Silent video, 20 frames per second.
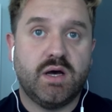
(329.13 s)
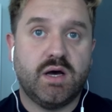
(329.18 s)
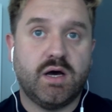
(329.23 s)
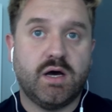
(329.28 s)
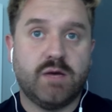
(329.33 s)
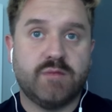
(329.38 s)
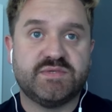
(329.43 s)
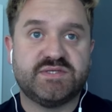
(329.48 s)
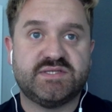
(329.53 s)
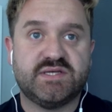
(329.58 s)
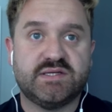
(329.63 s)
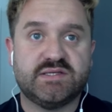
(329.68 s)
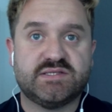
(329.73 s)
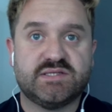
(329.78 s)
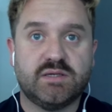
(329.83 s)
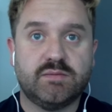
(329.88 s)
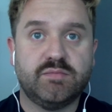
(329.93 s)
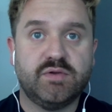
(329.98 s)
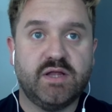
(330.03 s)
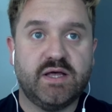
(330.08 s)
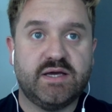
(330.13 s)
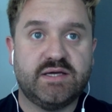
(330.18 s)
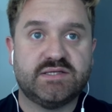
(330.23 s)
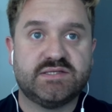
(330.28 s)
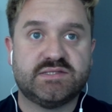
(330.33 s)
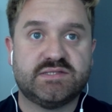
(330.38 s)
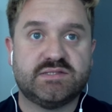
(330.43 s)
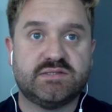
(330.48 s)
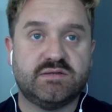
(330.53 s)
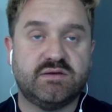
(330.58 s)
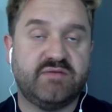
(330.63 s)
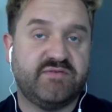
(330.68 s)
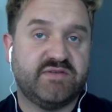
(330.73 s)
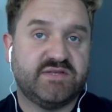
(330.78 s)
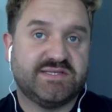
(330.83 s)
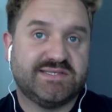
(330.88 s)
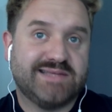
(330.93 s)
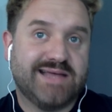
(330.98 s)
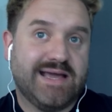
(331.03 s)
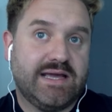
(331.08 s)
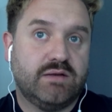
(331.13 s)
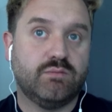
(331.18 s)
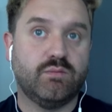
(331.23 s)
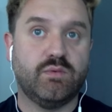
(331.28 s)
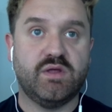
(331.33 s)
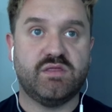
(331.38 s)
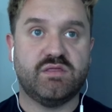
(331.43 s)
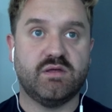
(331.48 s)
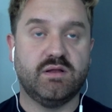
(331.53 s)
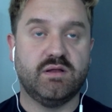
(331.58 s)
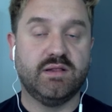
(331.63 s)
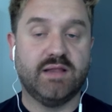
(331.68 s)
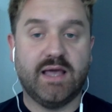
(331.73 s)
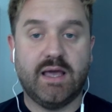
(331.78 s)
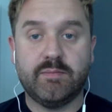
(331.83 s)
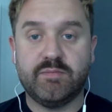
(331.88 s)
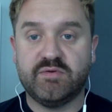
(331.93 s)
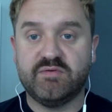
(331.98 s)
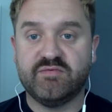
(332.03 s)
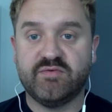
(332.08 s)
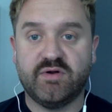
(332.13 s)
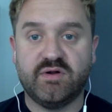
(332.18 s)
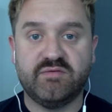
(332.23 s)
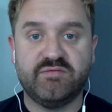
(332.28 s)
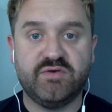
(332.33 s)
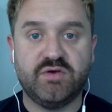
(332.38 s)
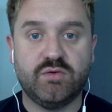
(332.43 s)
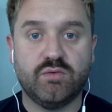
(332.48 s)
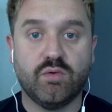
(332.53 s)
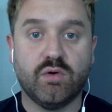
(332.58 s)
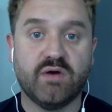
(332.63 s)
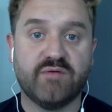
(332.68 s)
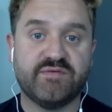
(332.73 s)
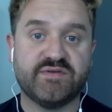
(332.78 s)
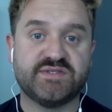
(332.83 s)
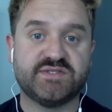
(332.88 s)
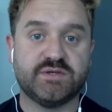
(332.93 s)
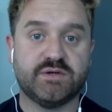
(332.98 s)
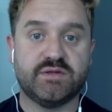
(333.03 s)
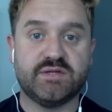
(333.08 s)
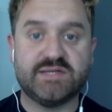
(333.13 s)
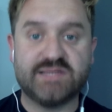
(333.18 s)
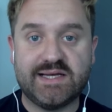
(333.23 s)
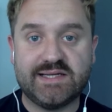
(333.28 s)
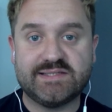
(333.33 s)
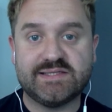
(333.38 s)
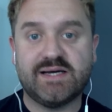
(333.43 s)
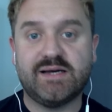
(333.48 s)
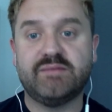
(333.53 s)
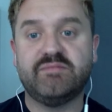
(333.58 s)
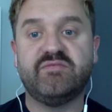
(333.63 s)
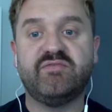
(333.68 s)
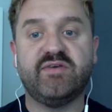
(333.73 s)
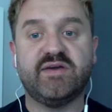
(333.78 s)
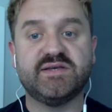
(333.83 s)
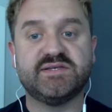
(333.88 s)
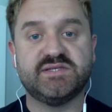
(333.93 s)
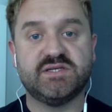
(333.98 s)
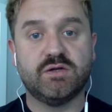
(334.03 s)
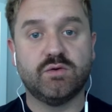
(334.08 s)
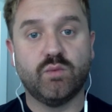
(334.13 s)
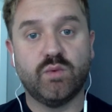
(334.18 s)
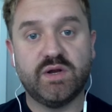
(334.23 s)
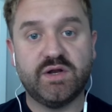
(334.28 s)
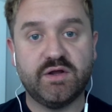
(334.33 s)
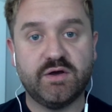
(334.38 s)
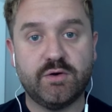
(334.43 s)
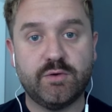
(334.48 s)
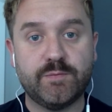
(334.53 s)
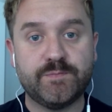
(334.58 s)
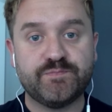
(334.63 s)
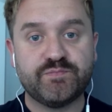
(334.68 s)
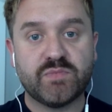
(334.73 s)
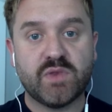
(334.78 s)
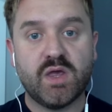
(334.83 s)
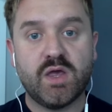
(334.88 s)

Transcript: sit someplace if it's night with a lamp in front of you, or if it's during the daytime facing a window.